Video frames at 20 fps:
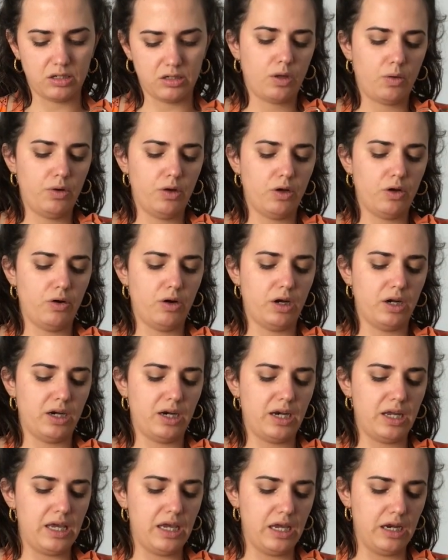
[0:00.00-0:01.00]
I want to go on
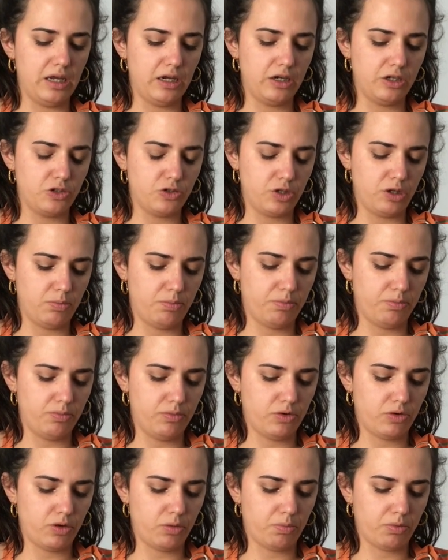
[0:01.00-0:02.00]
an eating
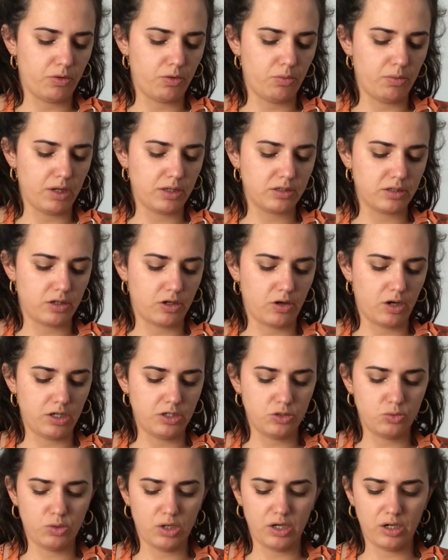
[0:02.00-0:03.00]
trip through Mexico. I
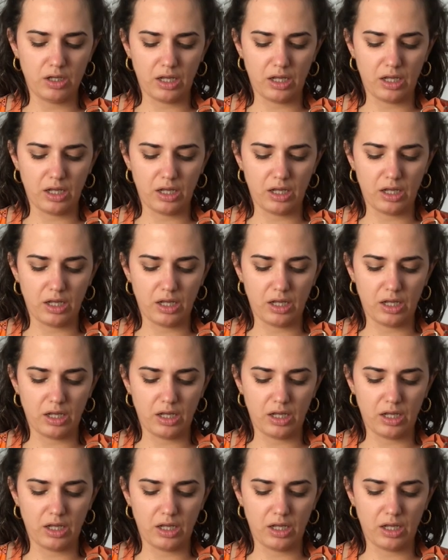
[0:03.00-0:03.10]
just want to